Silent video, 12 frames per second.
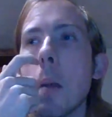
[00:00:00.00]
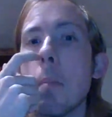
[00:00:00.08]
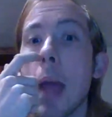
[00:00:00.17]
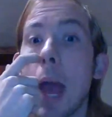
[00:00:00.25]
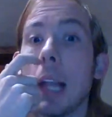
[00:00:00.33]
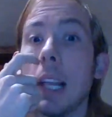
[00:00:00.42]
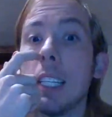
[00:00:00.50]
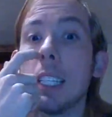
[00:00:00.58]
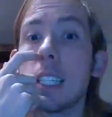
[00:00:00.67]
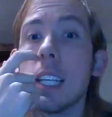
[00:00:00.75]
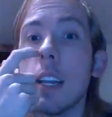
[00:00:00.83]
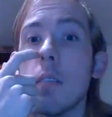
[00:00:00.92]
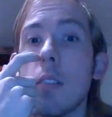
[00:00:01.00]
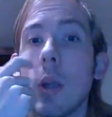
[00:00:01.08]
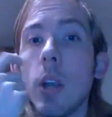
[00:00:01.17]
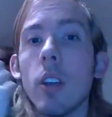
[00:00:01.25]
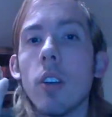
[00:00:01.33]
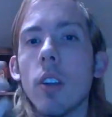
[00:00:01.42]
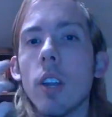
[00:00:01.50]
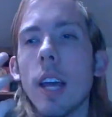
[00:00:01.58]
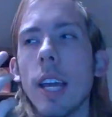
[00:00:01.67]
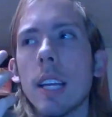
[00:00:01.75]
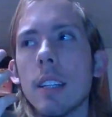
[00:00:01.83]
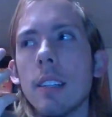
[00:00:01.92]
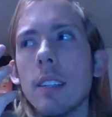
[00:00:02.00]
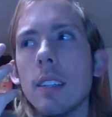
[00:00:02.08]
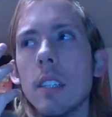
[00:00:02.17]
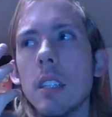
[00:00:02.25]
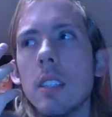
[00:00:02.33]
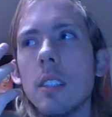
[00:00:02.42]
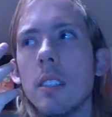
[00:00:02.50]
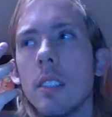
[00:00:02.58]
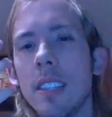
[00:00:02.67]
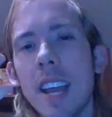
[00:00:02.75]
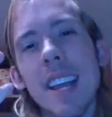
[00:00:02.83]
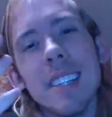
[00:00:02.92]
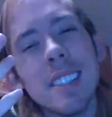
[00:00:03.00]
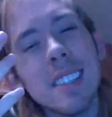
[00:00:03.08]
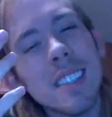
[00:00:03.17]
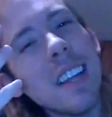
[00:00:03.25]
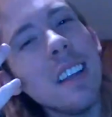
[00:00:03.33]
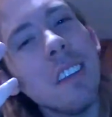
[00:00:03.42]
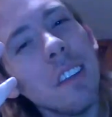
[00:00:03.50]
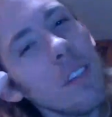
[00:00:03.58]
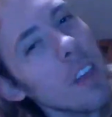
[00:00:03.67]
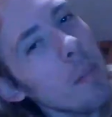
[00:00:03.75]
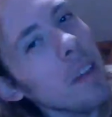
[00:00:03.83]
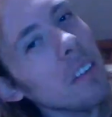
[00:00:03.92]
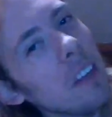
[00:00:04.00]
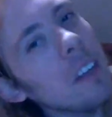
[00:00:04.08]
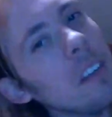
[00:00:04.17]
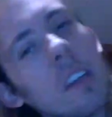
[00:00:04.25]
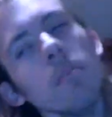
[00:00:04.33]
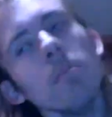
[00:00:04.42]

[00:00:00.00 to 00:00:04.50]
palate and a very good like taste sense, if that makes sense.